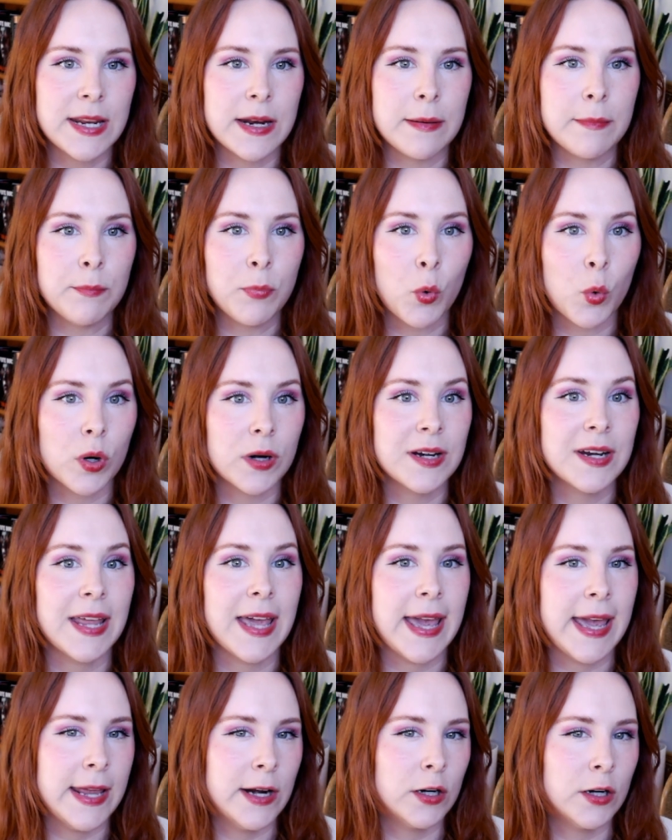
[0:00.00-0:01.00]
an important
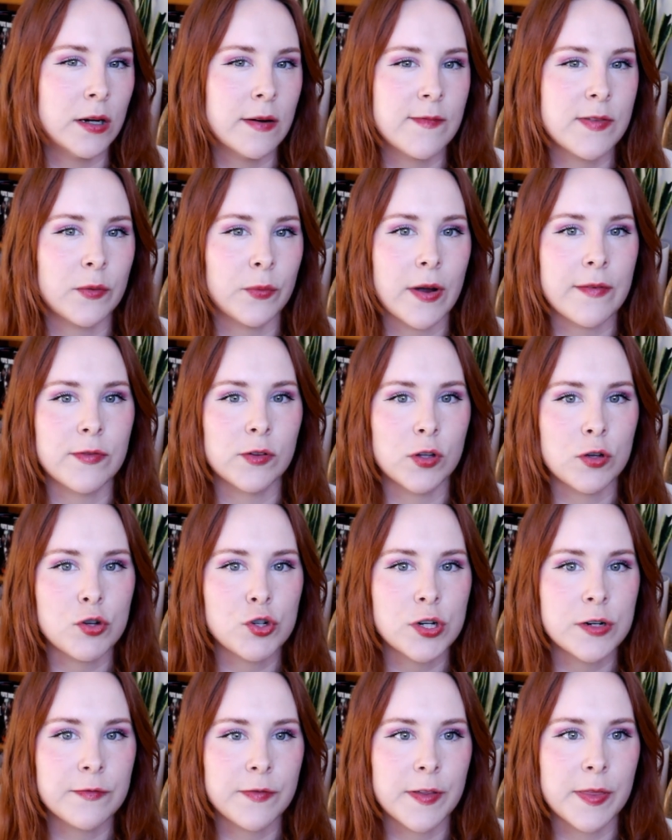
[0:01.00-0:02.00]
aider of the
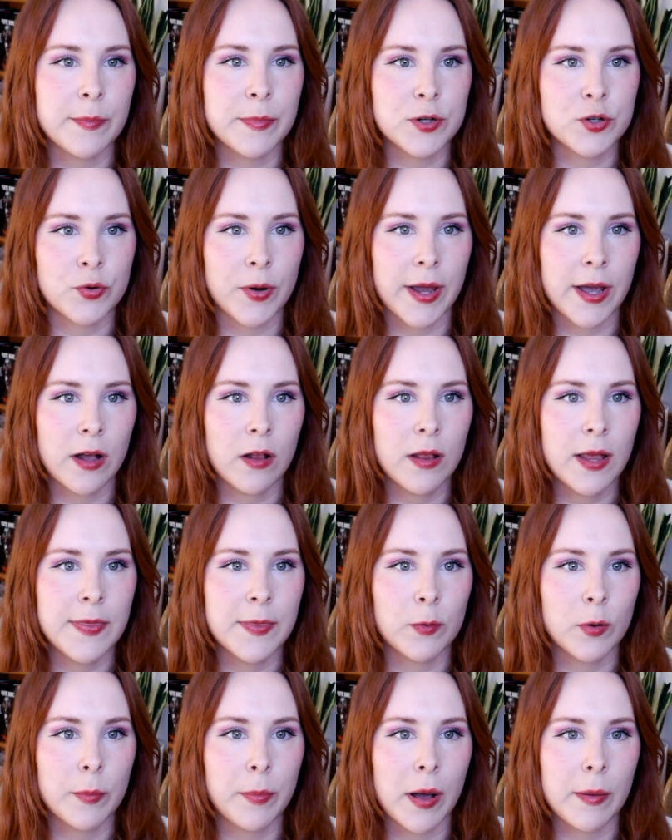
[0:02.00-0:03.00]
revolution for the betrayal, and
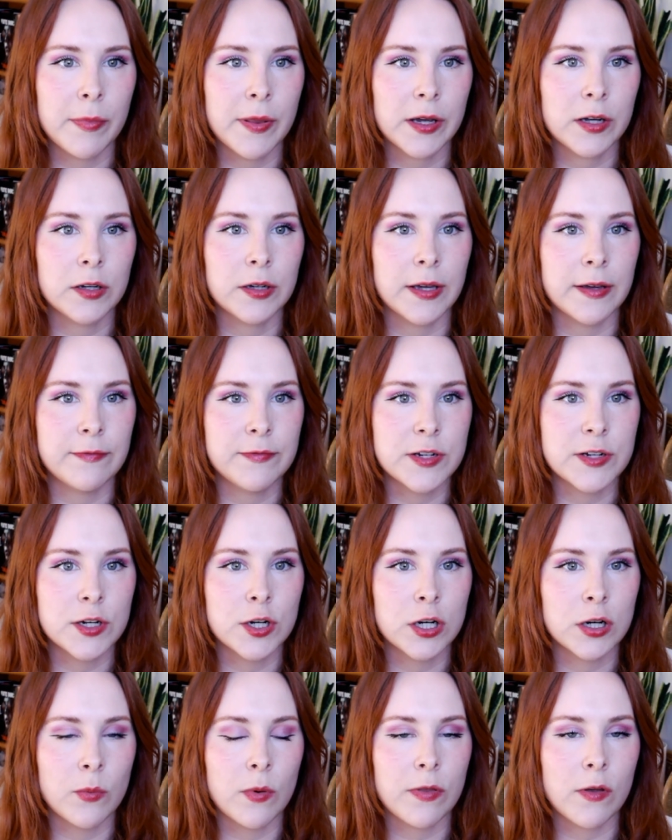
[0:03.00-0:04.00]
the Republic gifted
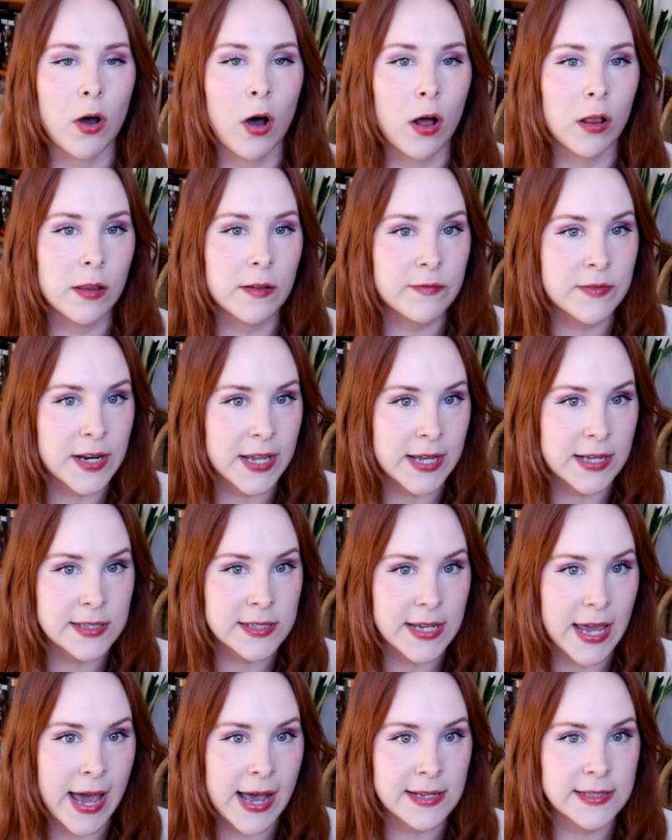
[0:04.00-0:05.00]
her with all of
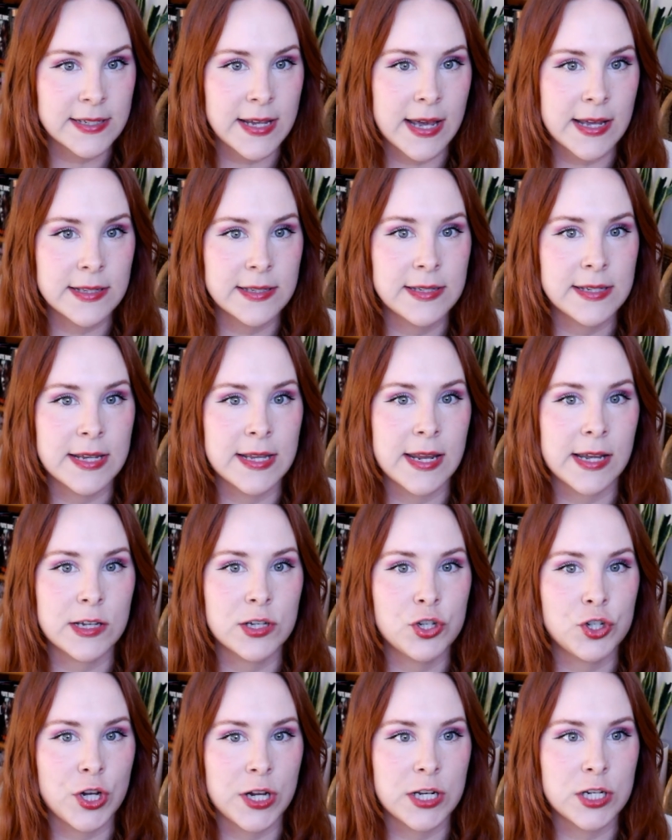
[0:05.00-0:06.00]
Nan's assets in
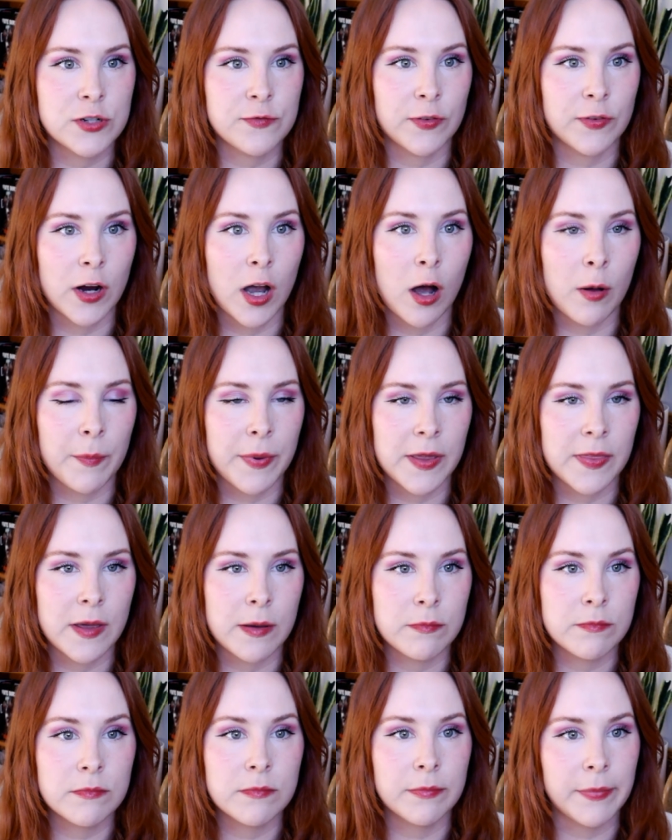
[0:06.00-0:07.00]
exchange for helping
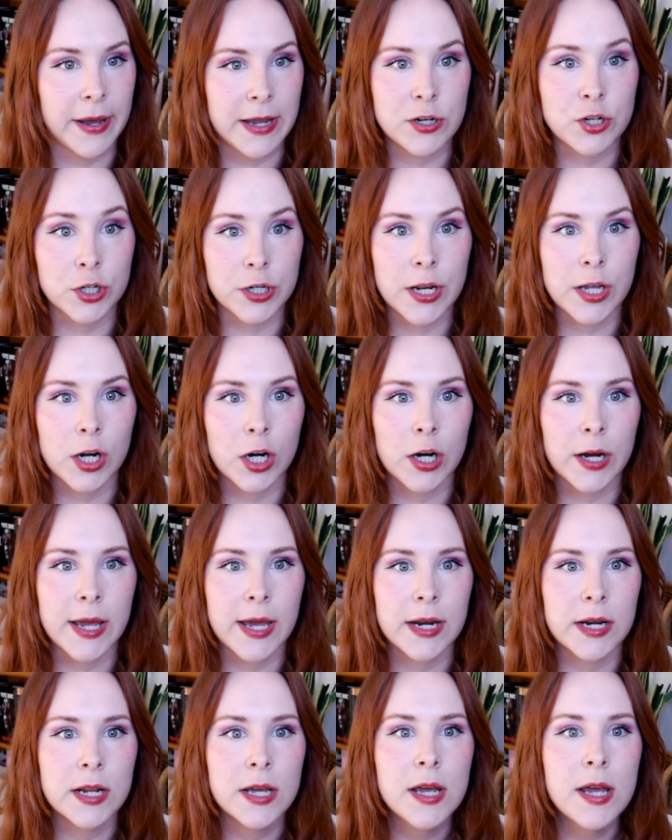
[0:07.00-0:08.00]
them by turning her
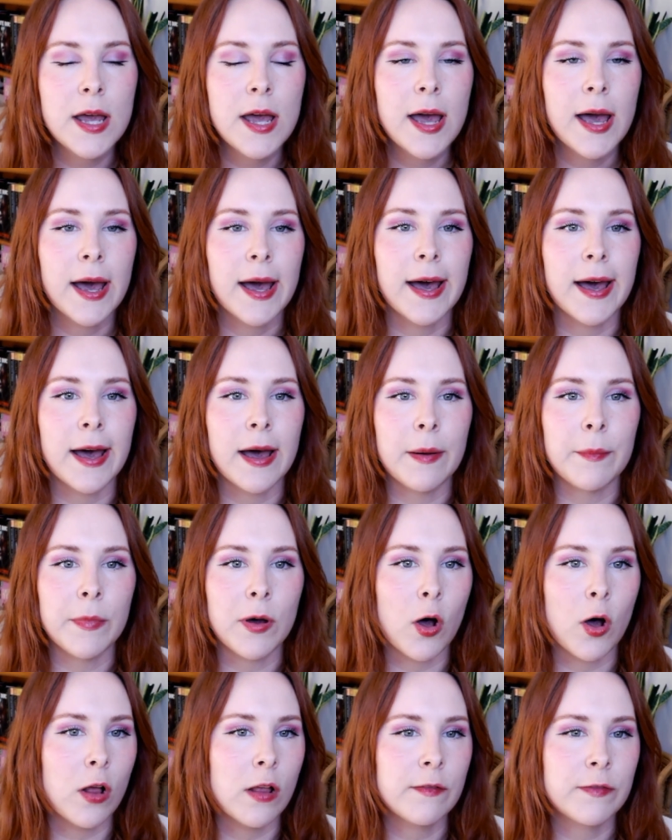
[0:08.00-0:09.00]
in.
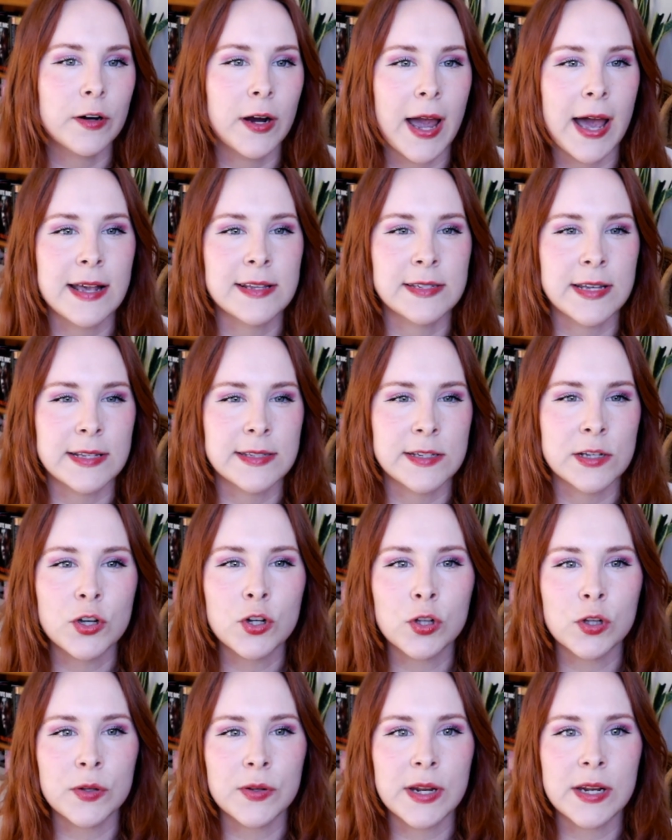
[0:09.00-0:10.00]
All of her assets
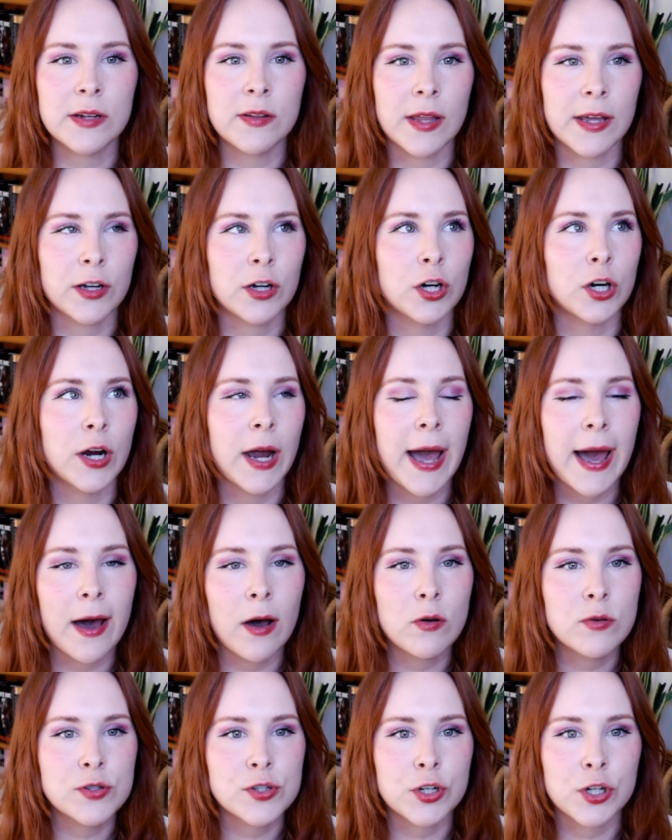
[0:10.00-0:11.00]
included like her
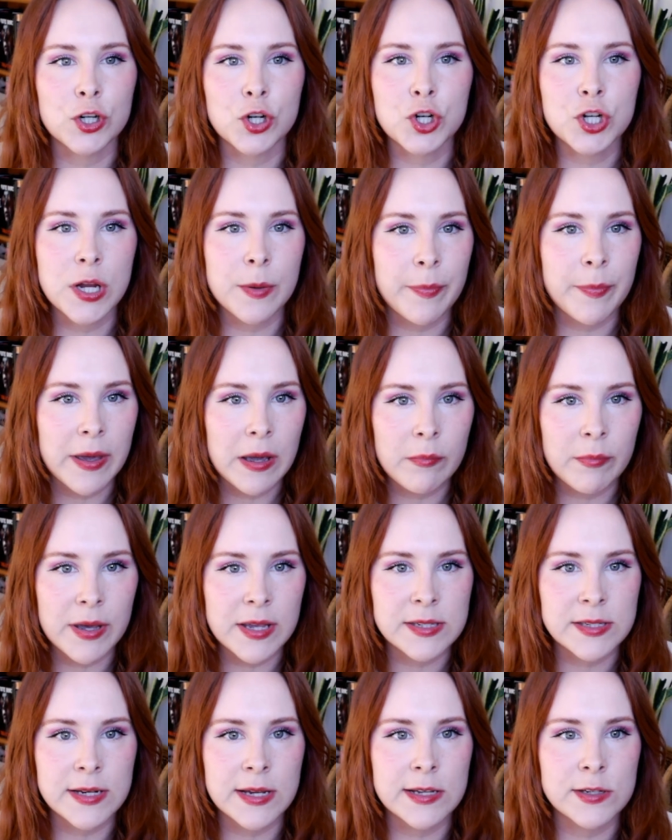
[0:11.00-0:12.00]
house, her shipping
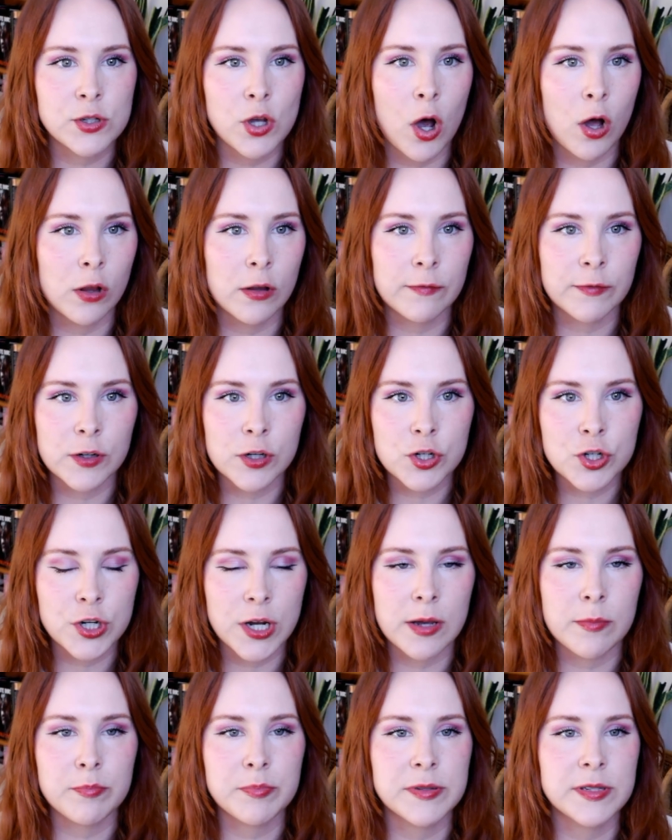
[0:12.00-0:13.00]
business, all of her
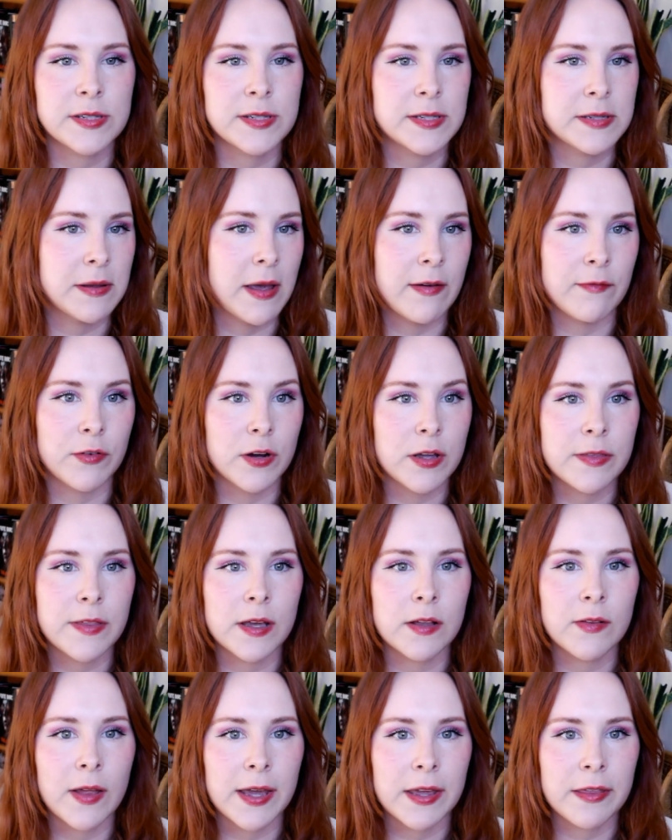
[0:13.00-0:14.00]
ships,
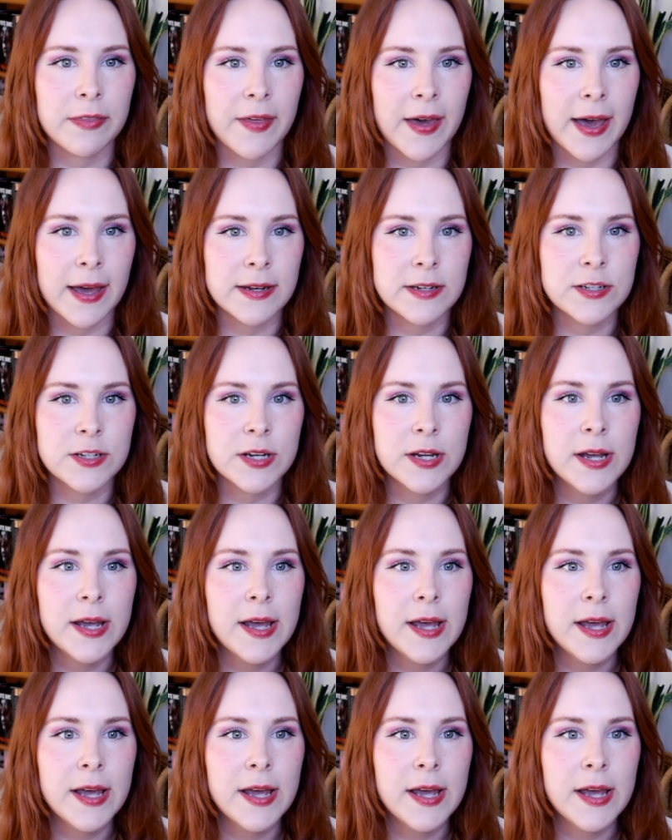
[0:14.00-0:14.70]
everything like that.